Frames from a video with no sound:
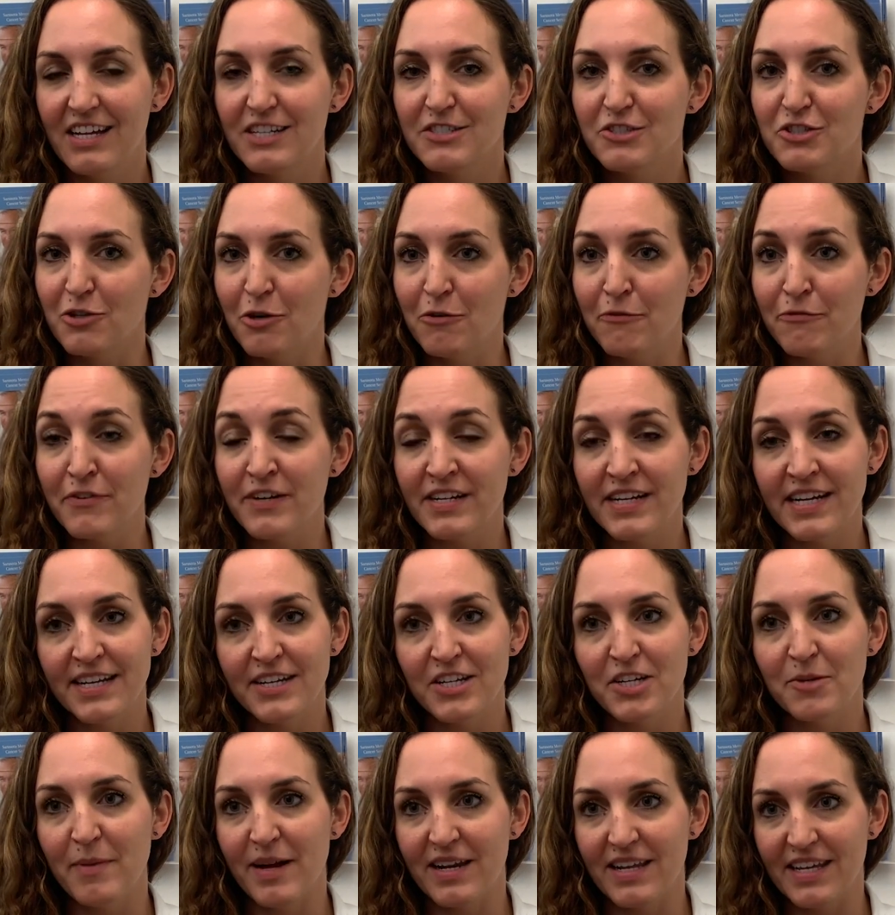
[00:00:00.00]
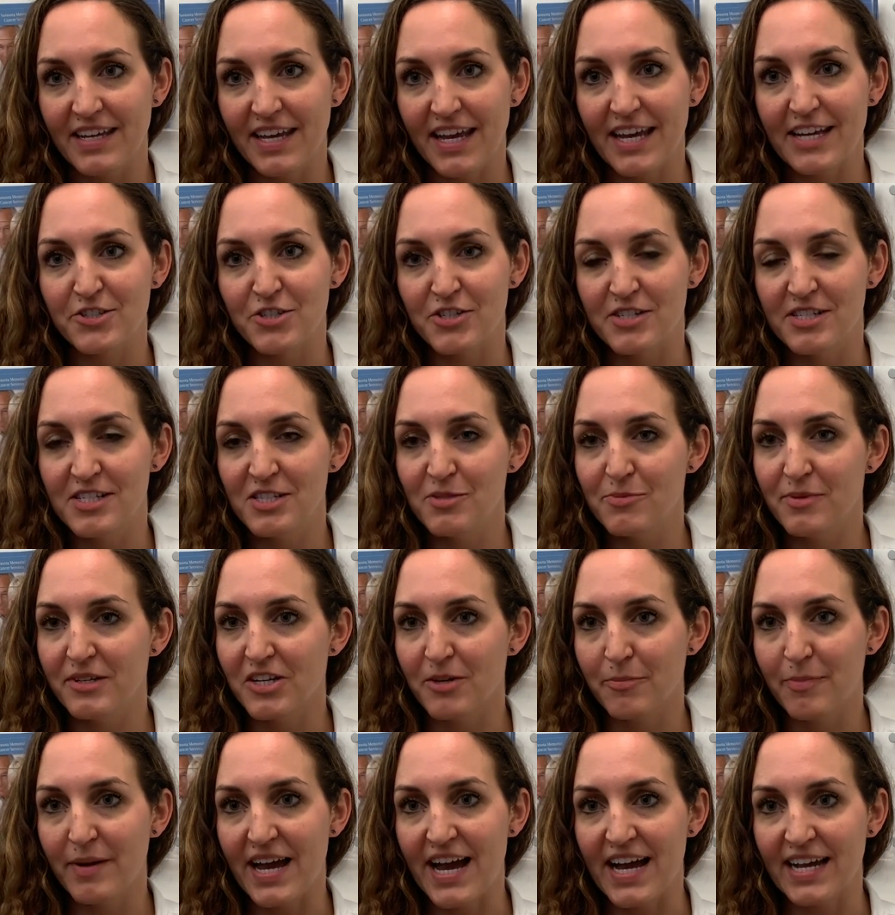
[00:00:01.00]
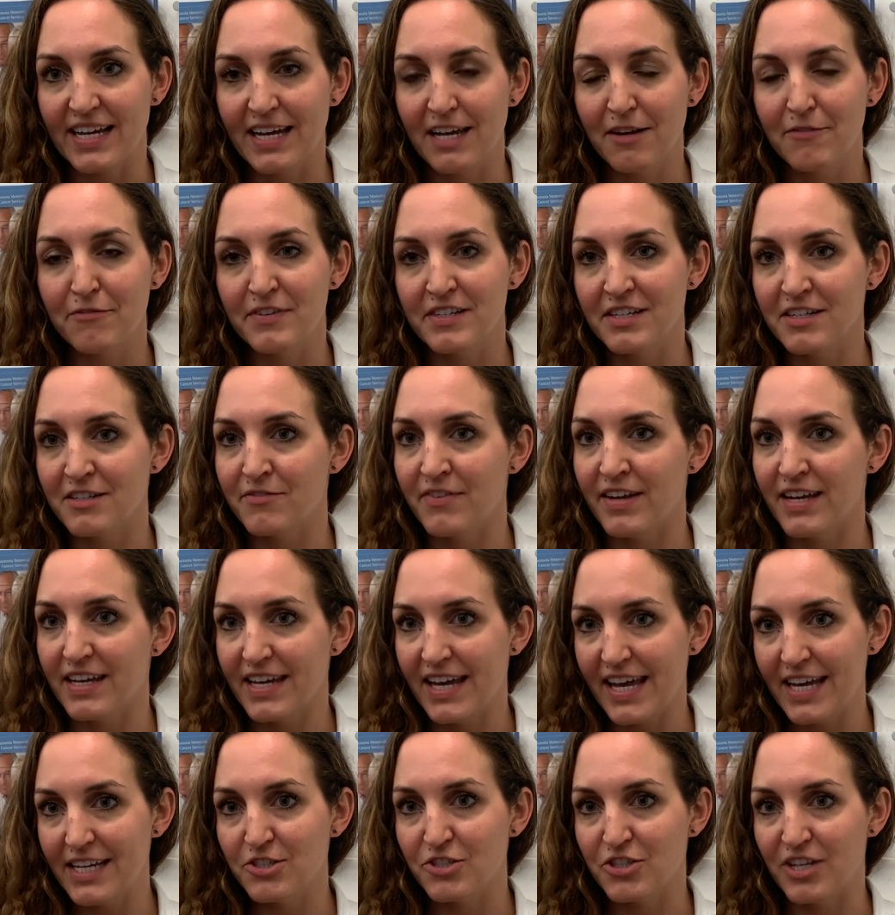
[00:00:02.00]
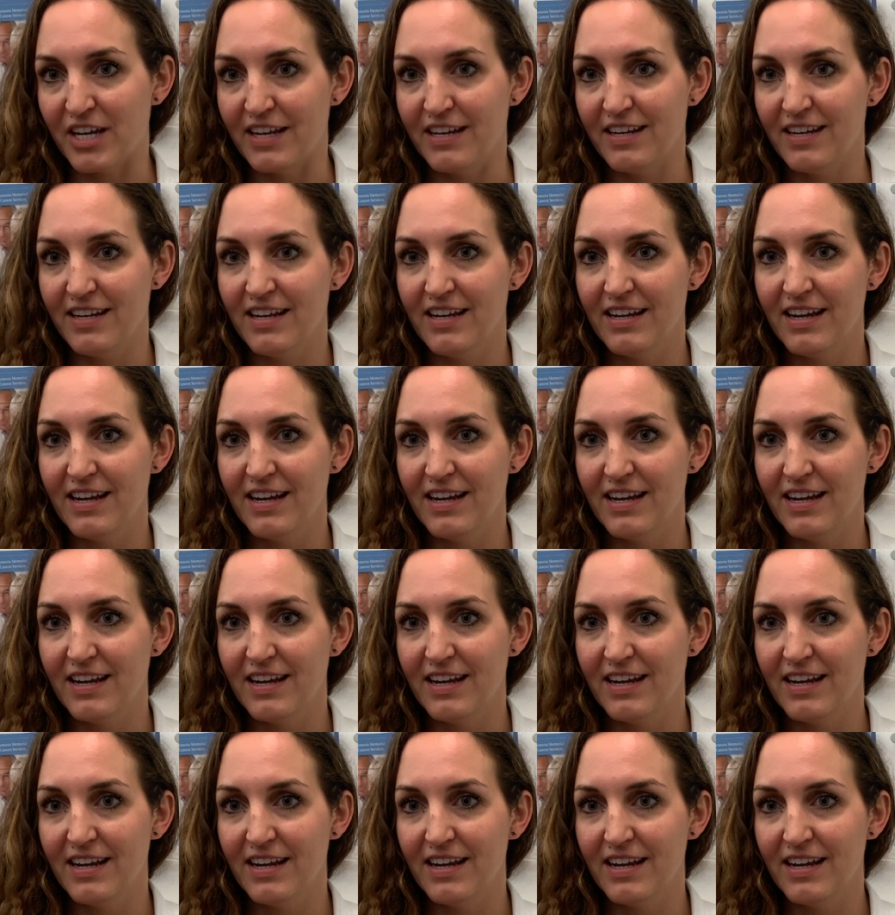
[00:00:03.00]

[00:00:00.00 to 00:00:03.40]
Don't forget your medications when you're packing for your vacation,